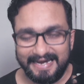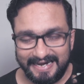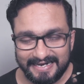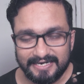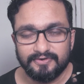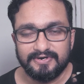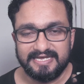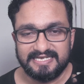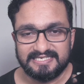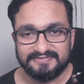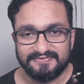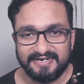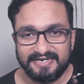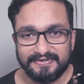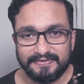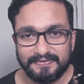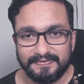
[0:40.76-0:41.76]
in today's
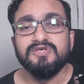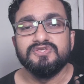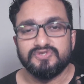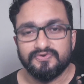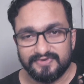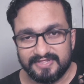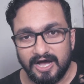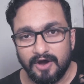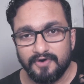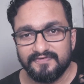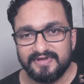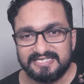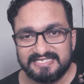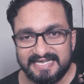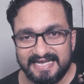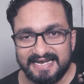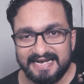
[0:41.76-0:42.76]
video. So without
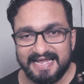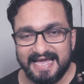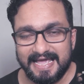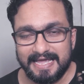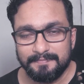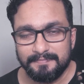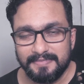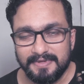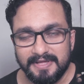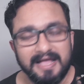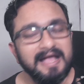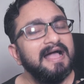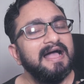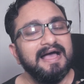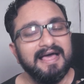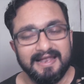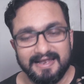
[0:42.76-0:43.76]
wasting any time,
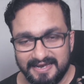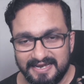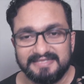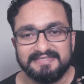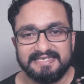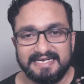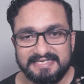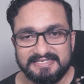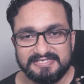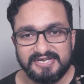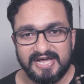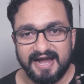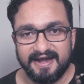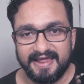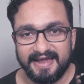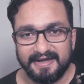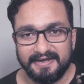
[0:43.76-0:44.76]
let's get
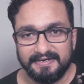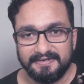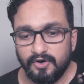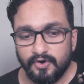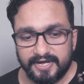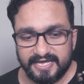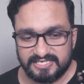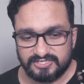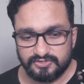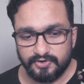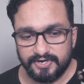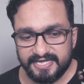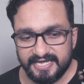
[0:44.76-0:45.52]
started. Okay, so